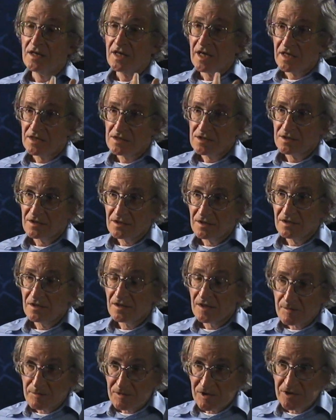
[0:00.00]
it has a
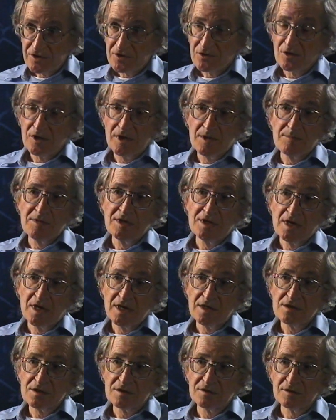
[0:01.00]
liberatory
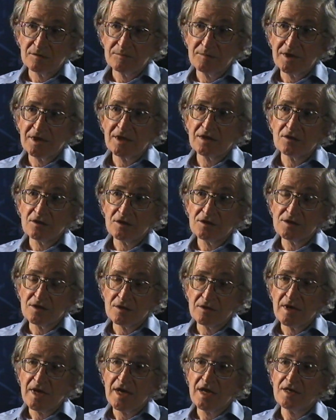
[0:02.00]
potential, but it
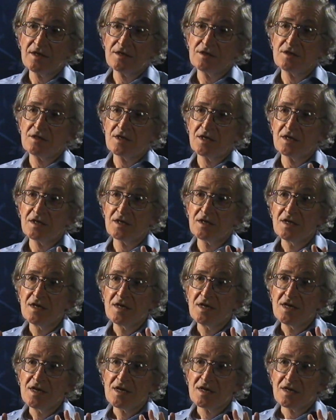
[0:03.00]
also has a